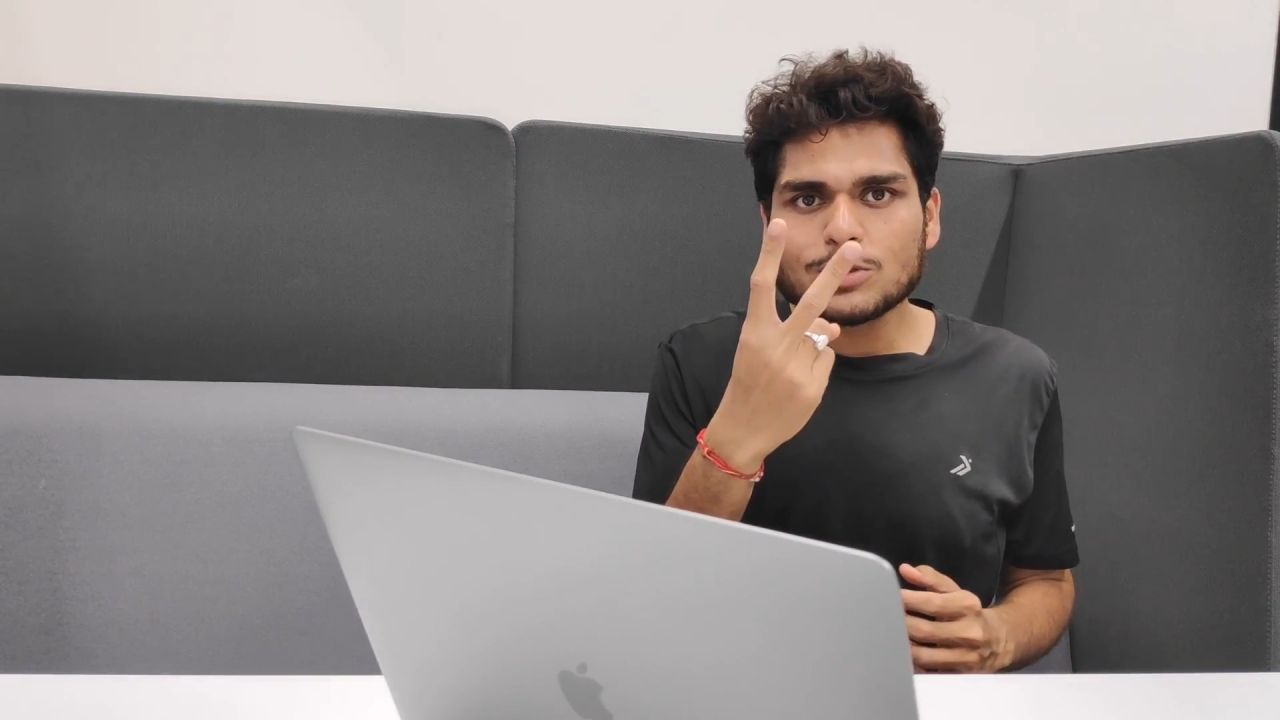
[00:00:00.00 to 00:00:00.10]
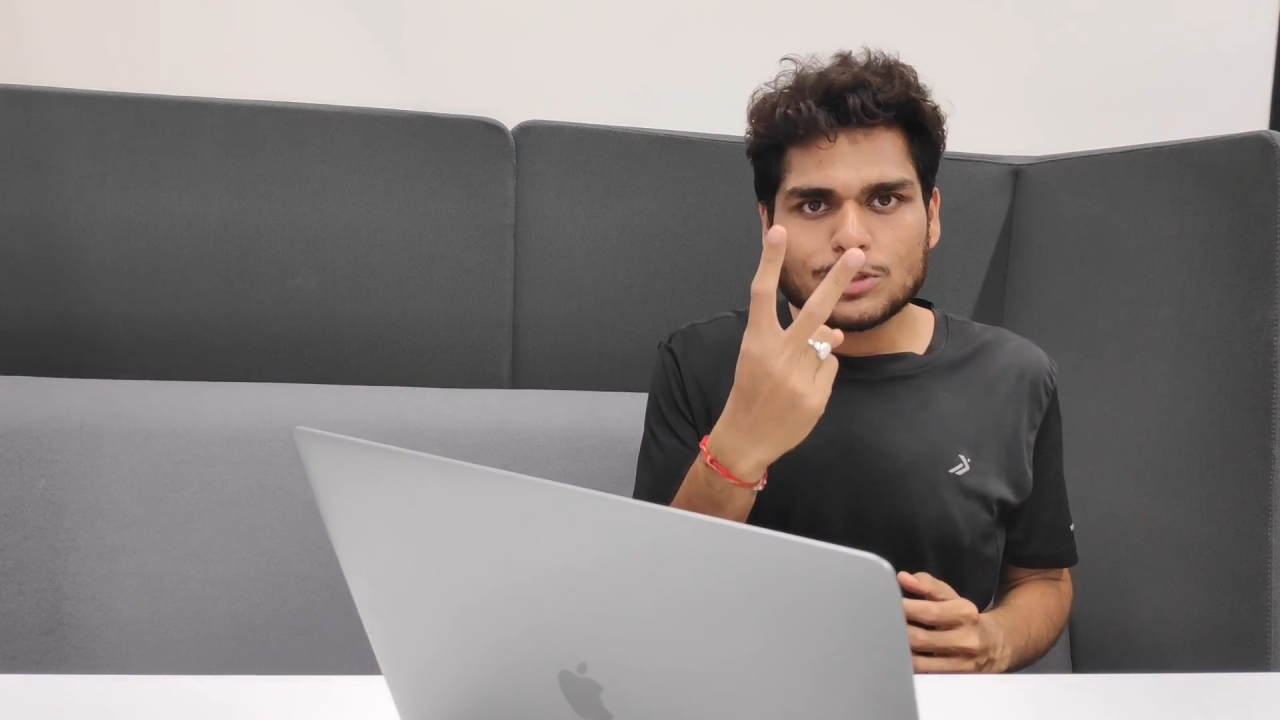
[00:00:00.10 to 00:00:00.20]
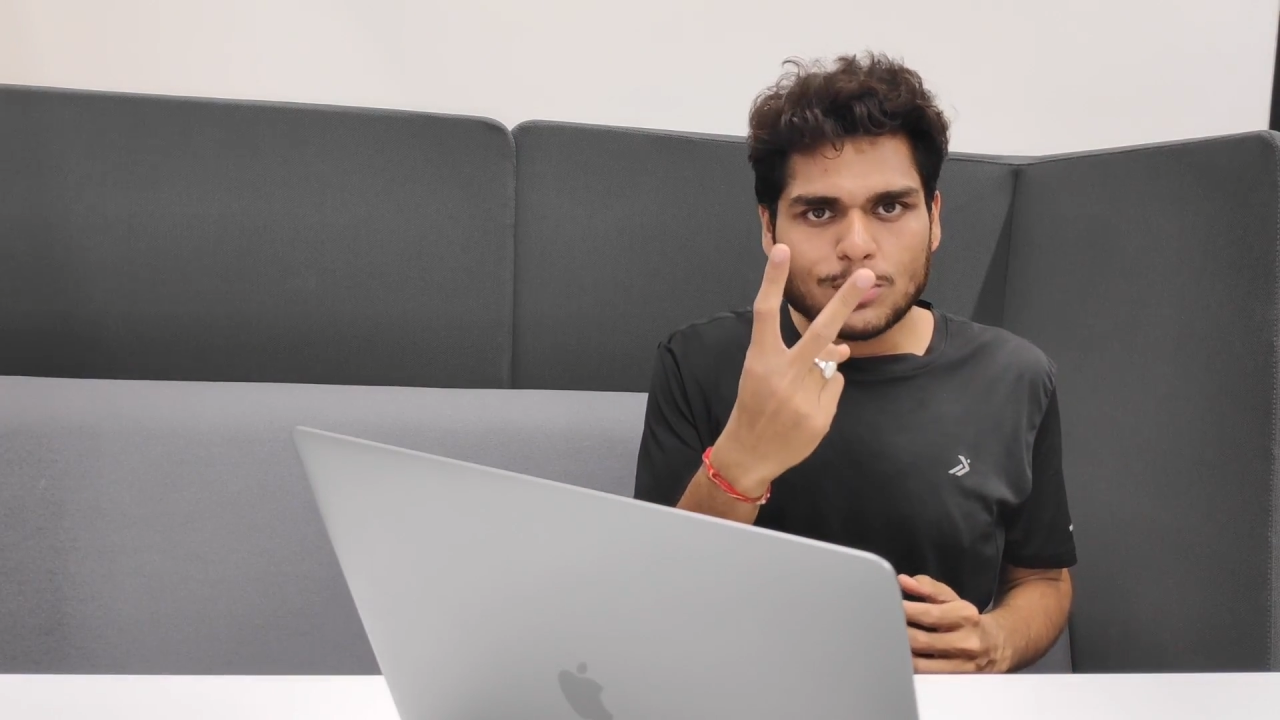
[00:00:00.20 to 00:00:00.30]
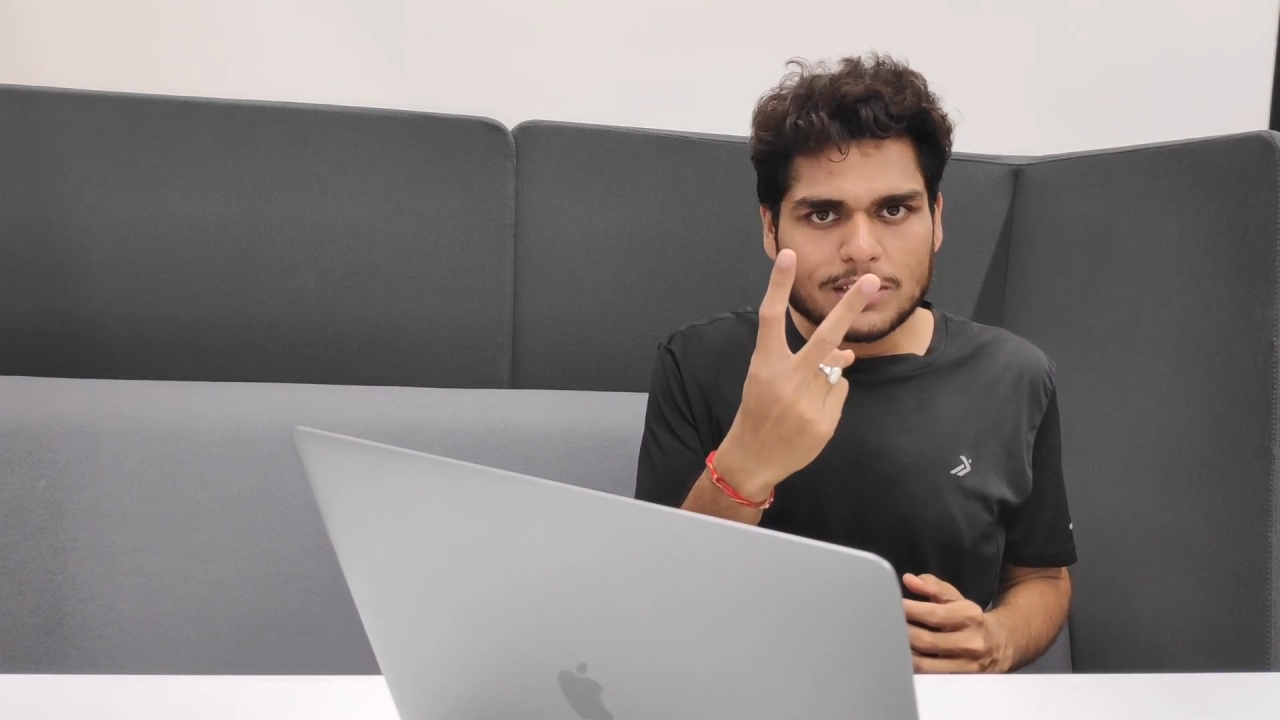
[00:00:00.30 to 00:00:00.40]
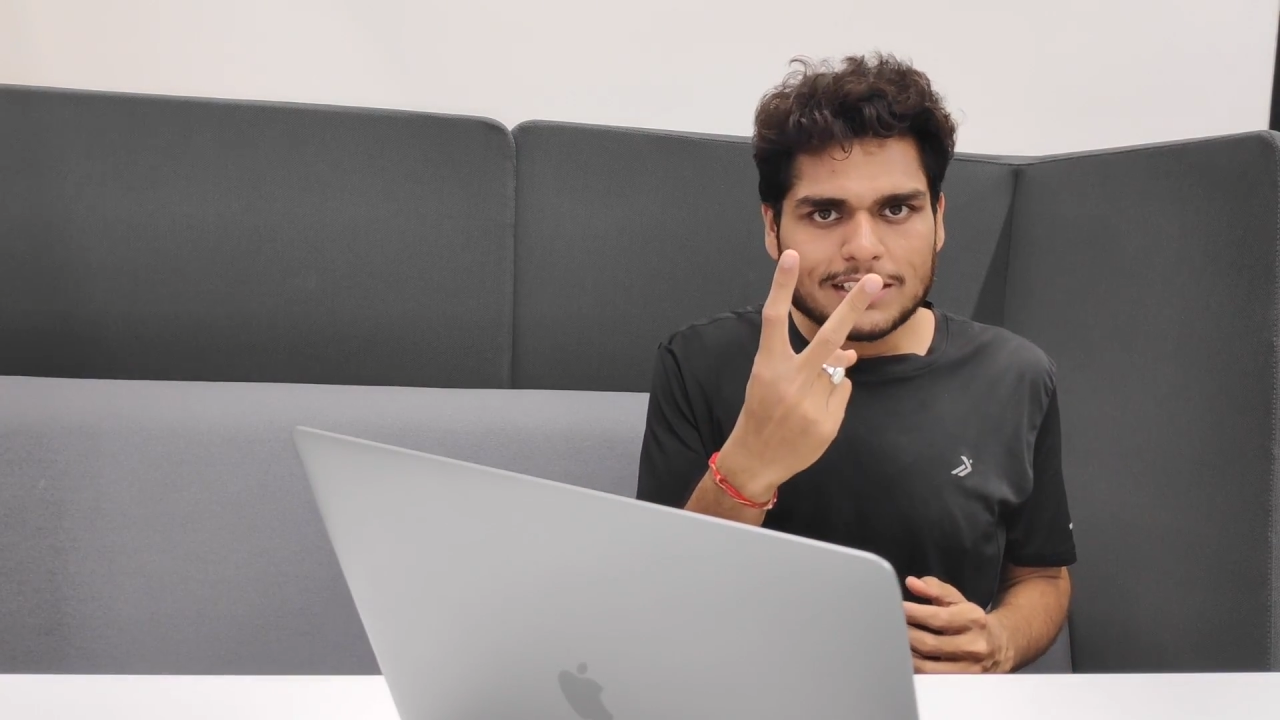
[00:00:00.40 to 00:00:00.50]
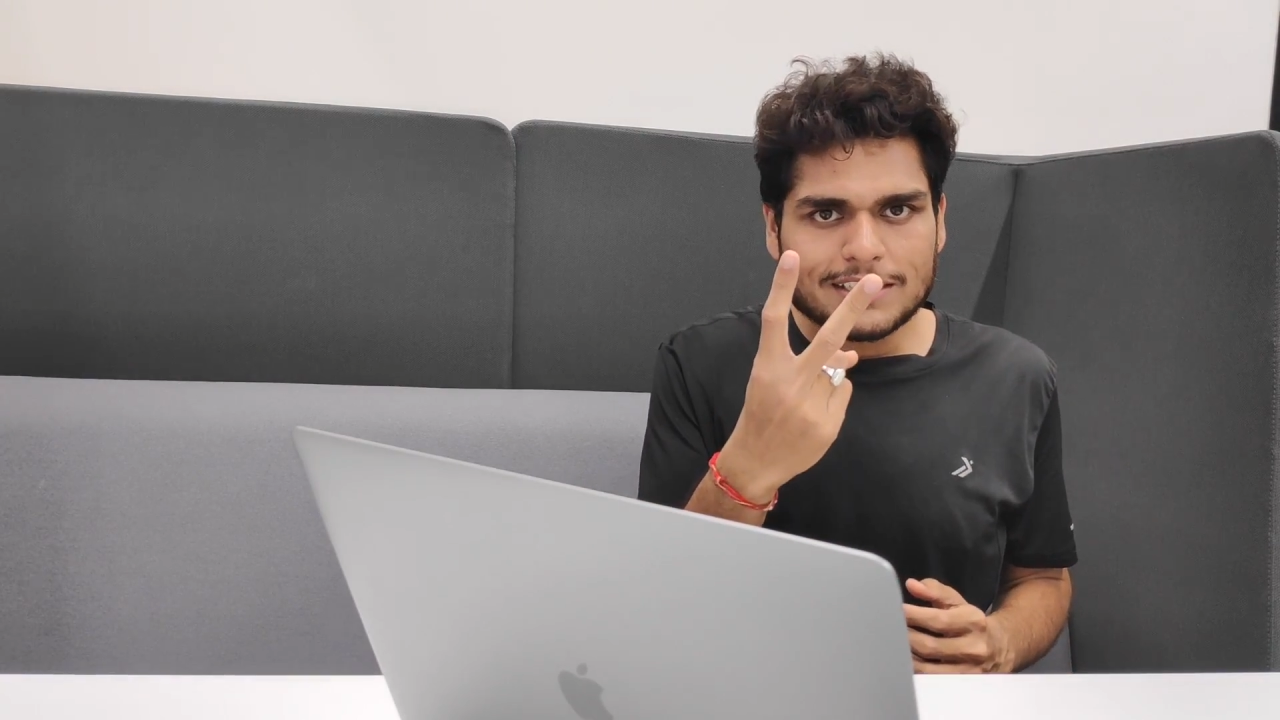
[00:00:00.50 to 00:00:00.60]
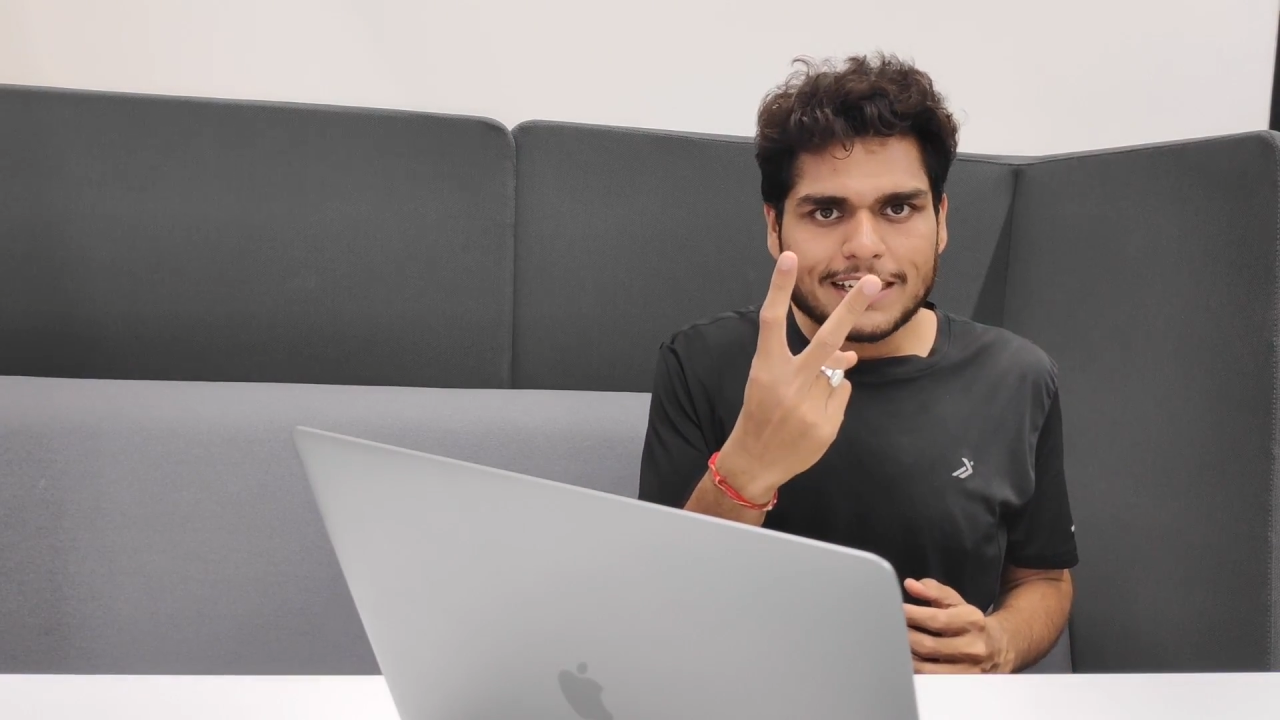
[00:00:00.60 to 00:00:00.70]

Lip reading: to store this